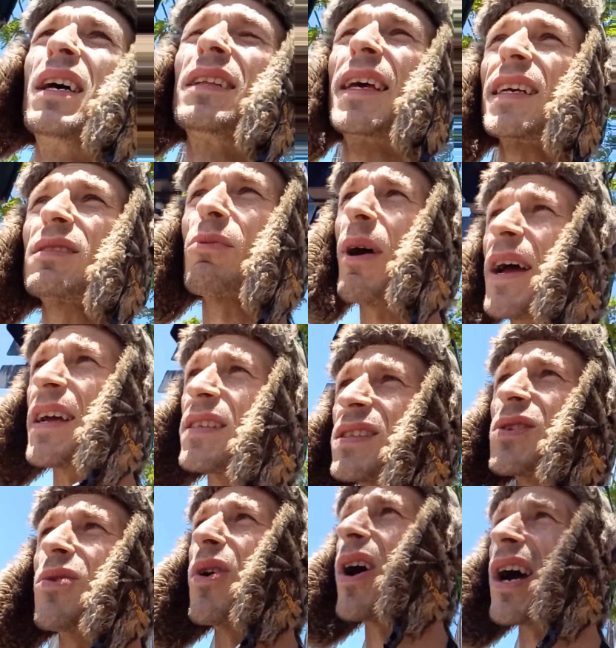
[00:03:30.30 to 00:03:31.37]
That's why it's
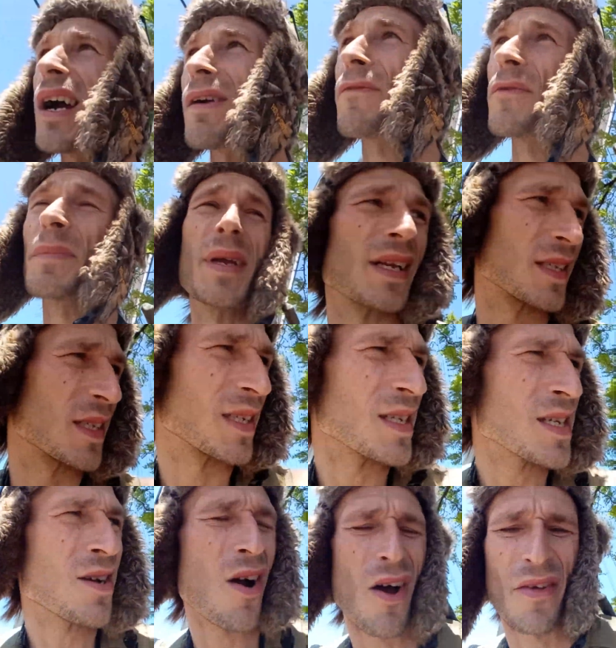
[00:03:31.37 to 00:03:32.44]
so hard for me to
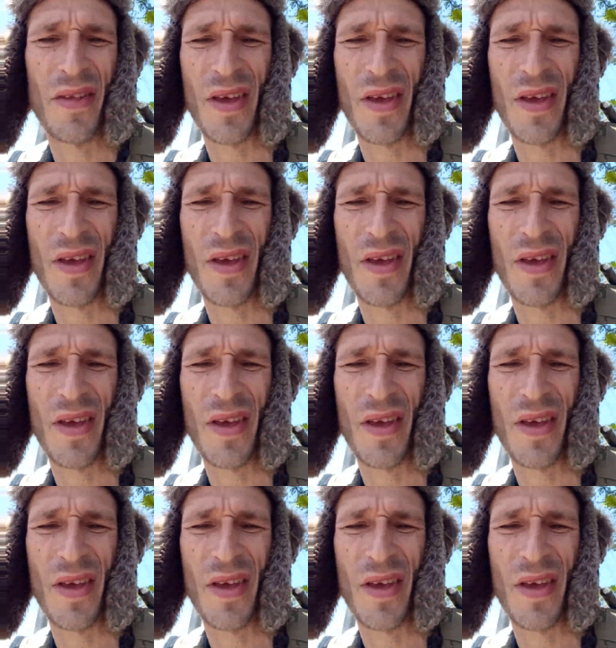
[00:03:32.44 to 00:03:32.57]
see all